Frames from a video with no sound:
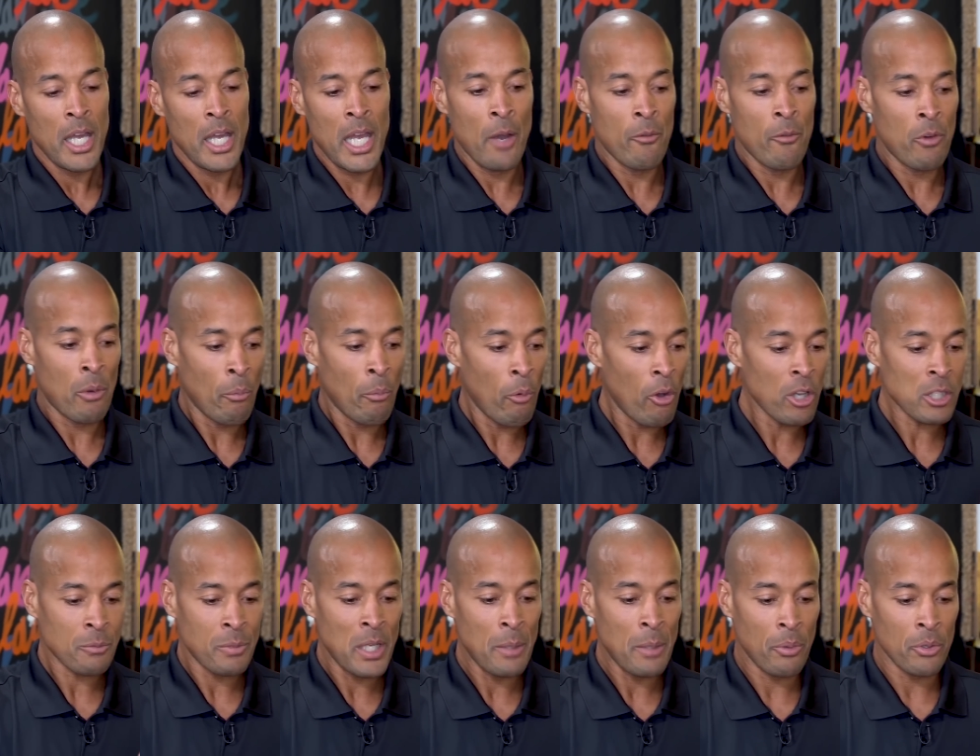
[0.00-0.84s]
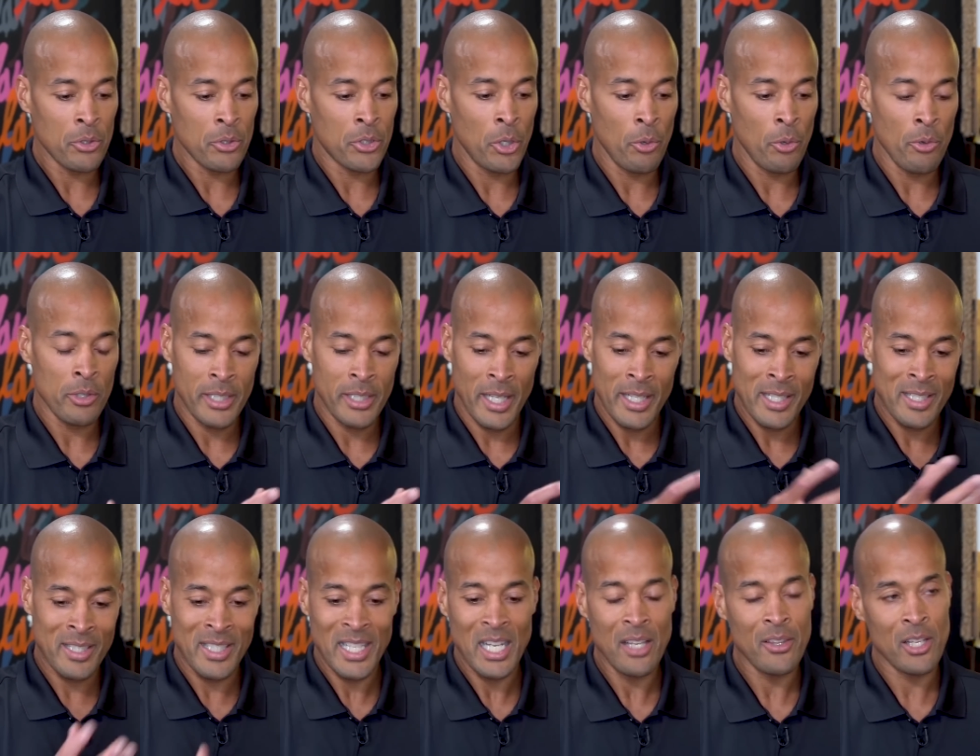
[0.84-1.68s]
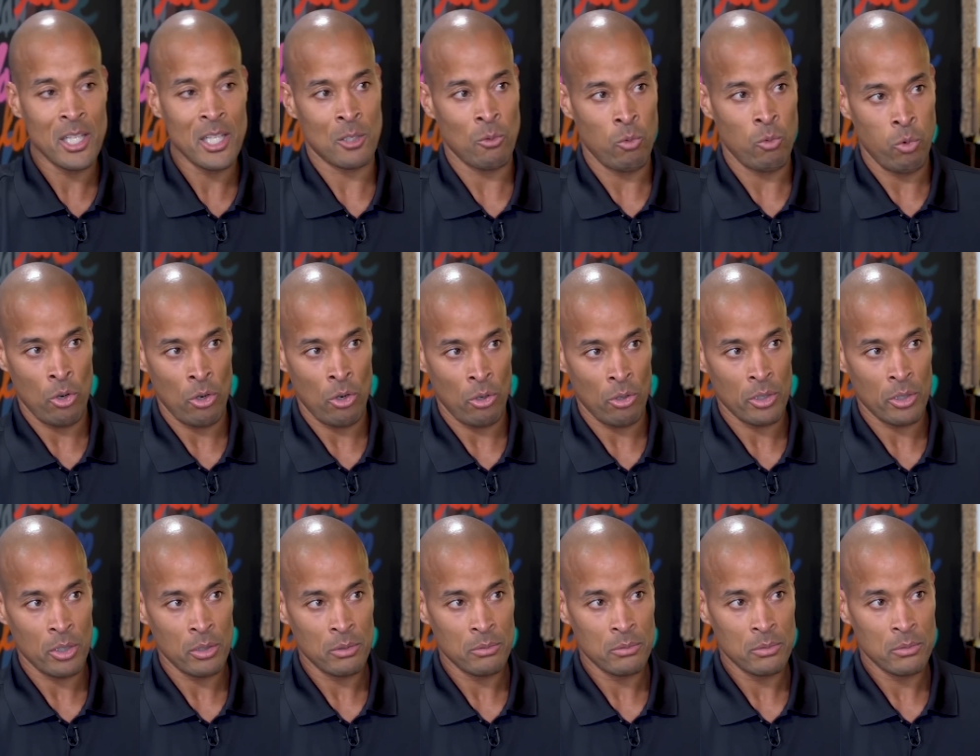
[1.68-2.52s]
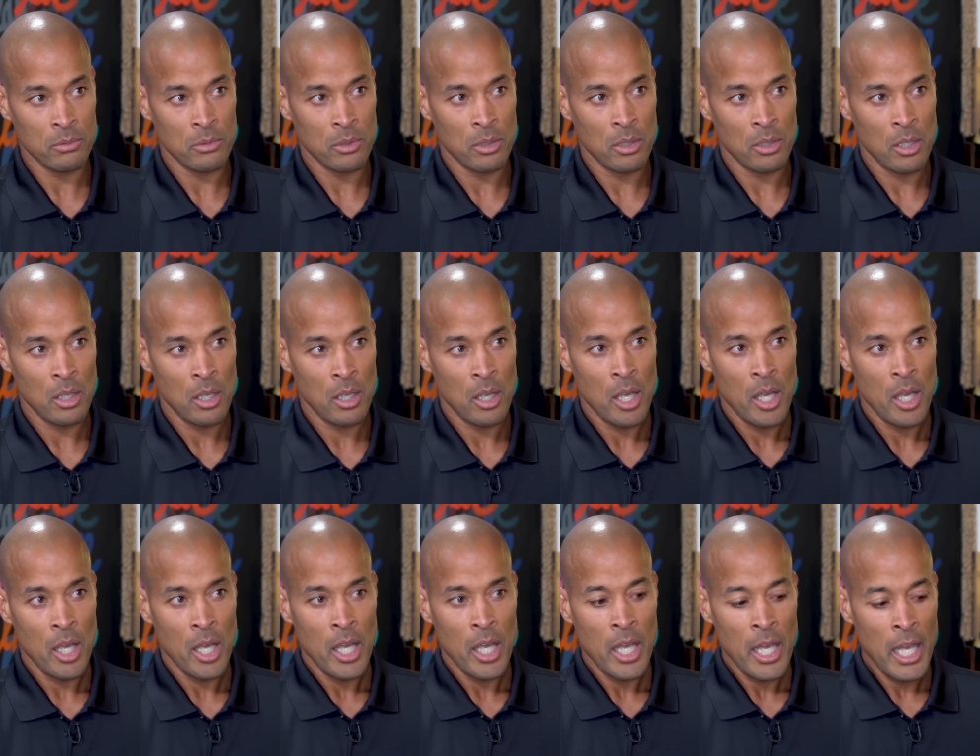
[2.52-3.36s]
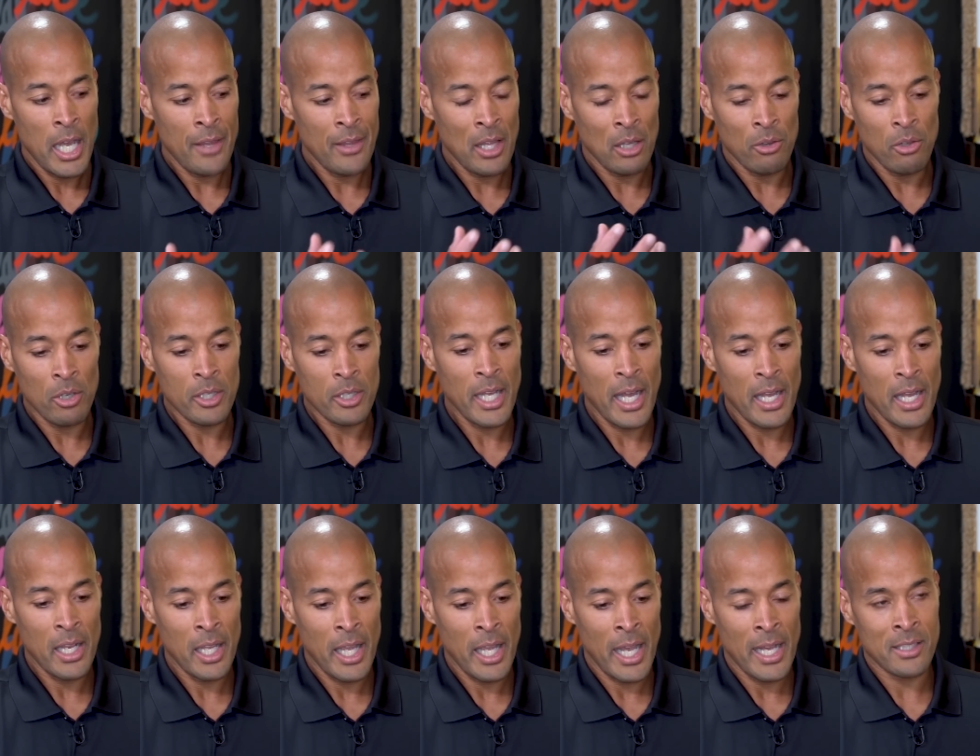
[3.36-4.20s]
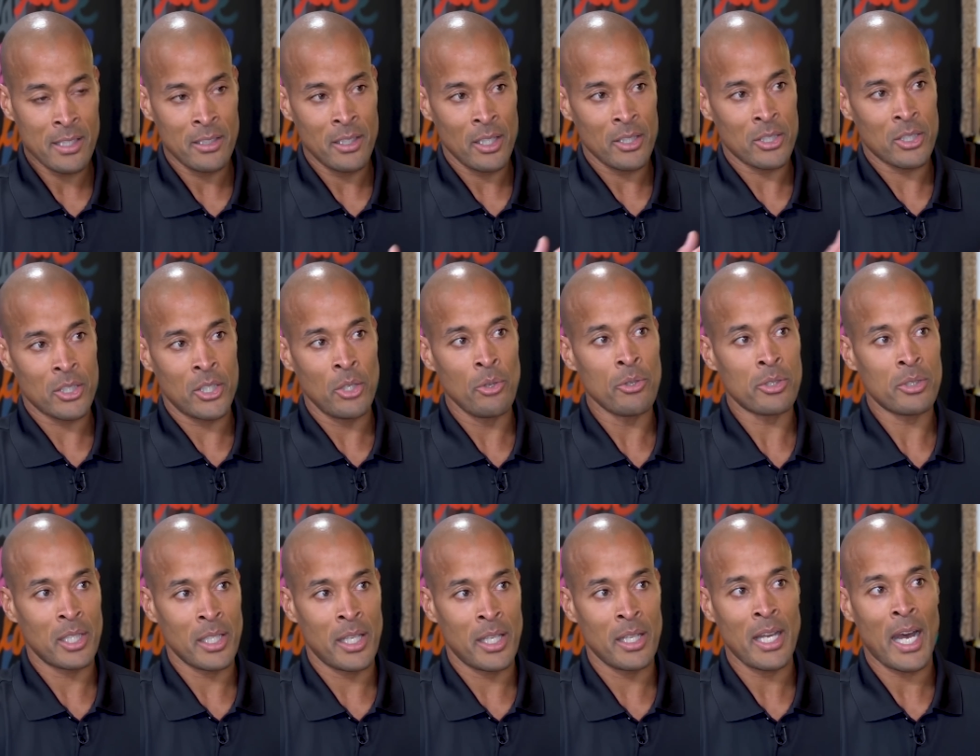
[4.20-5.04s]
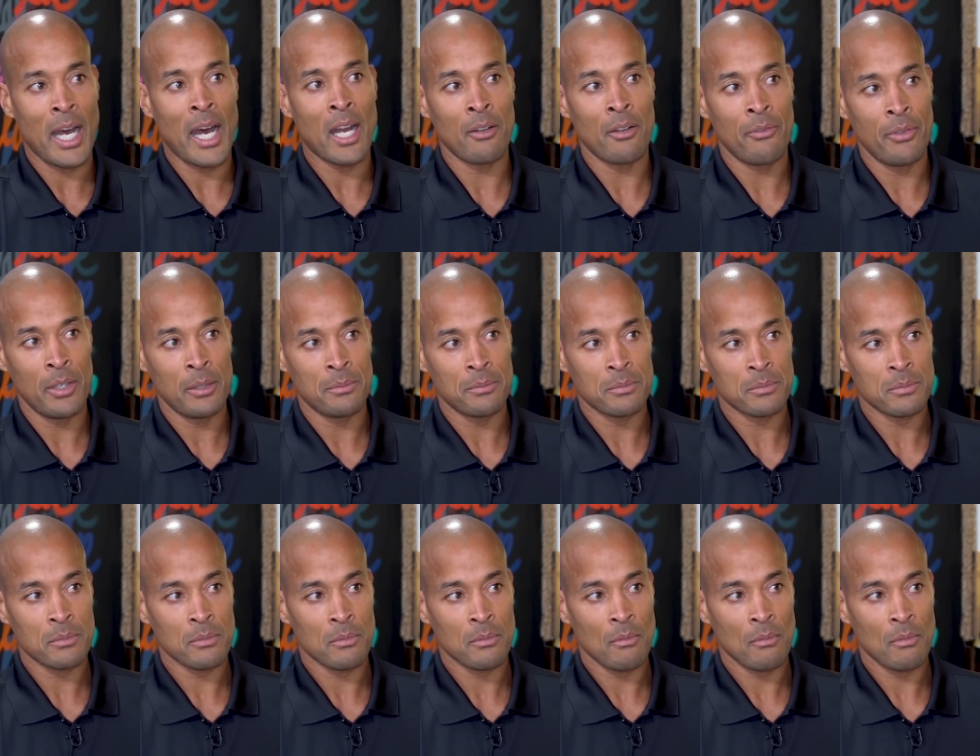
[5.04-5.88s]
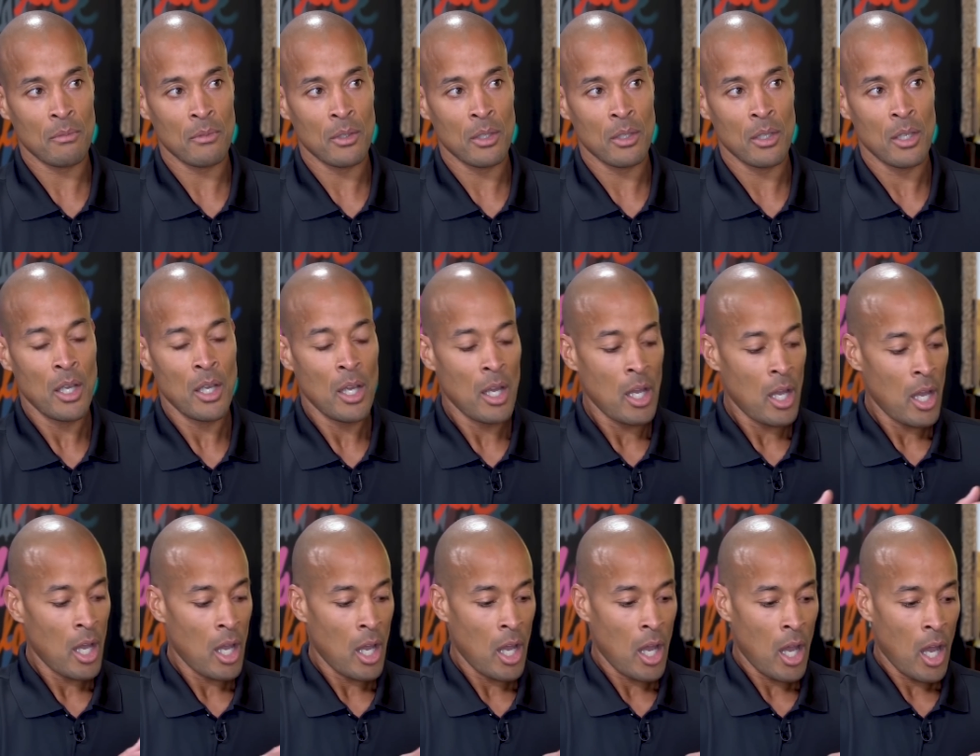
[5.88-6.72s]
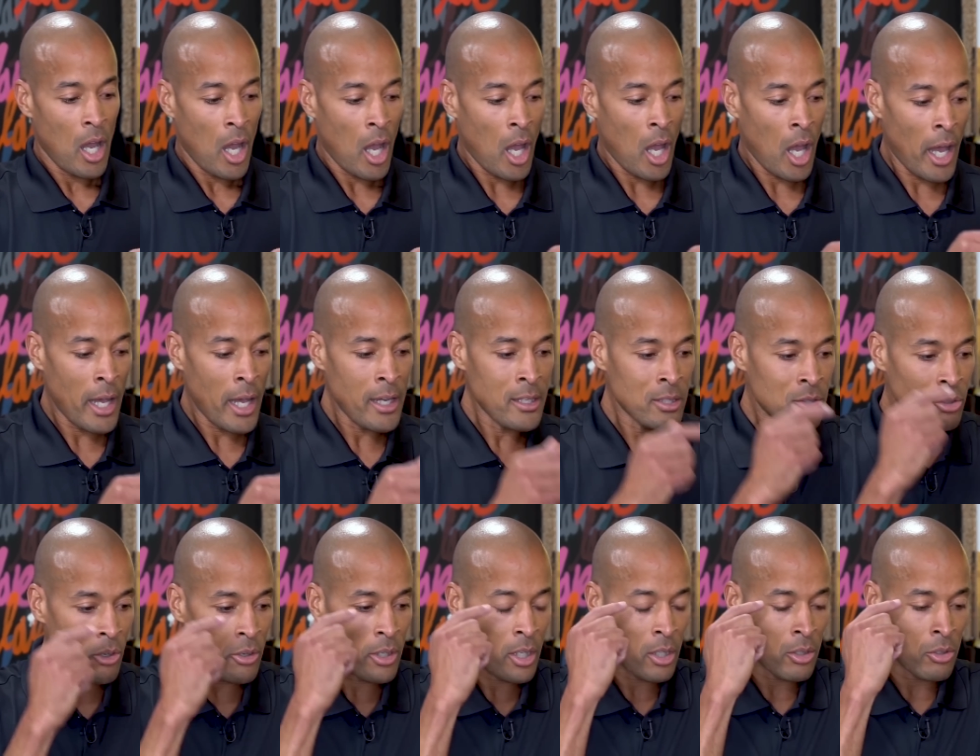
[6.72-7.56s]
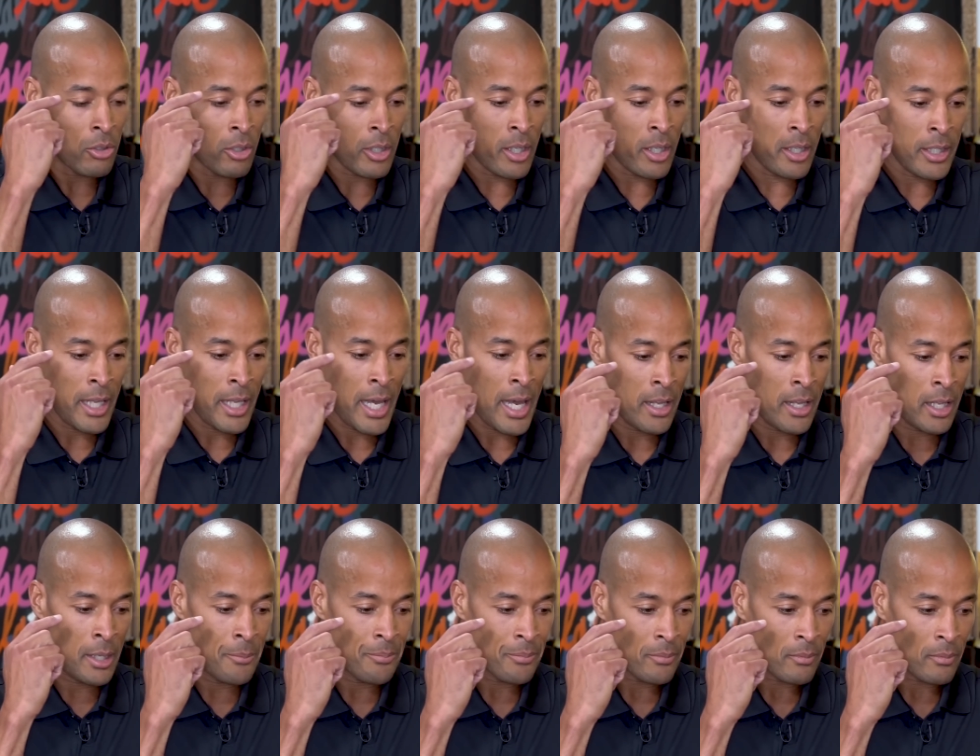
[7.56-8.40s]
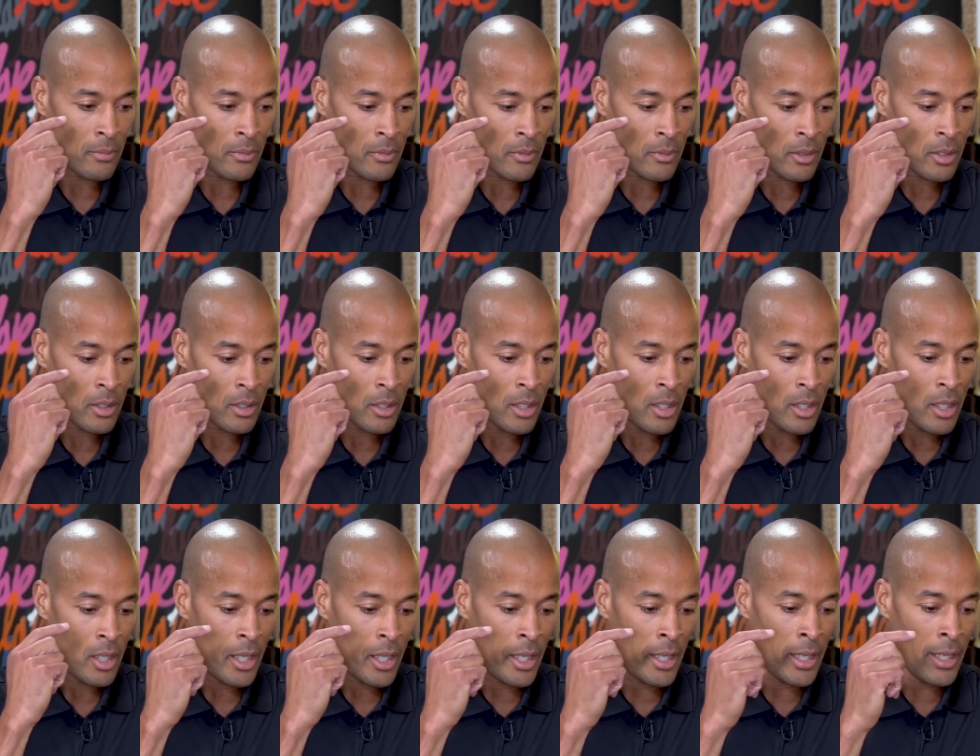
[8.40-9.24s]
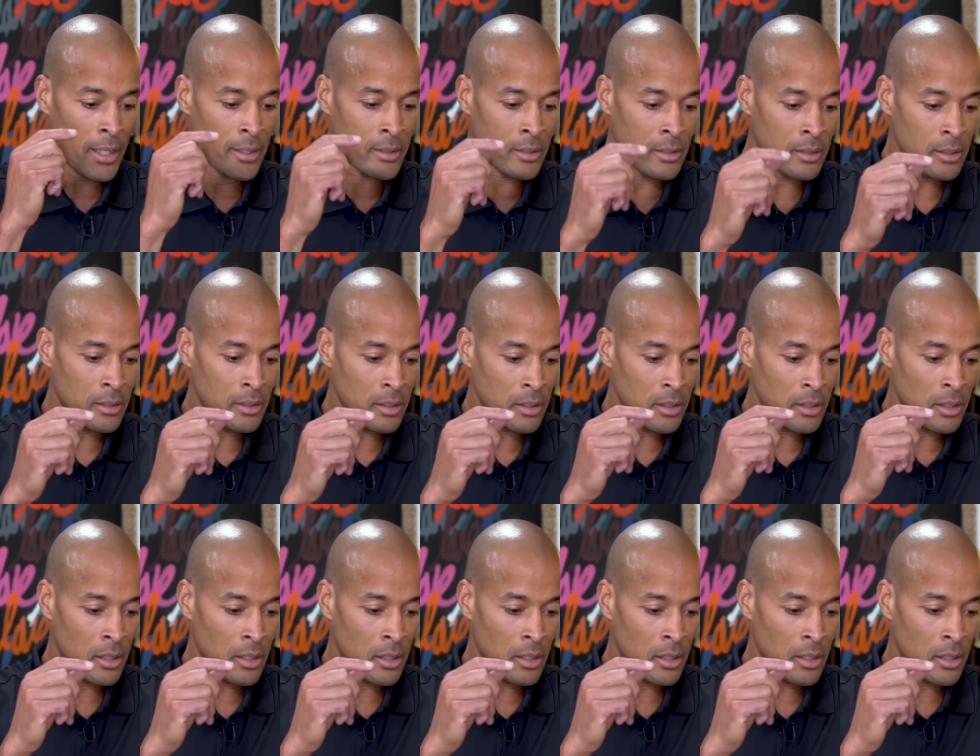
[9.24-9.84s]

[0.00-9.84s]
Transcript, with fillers: And what most people do is they see this world and they look at it as an excuse to get out of it. Yeah. I started looking at it as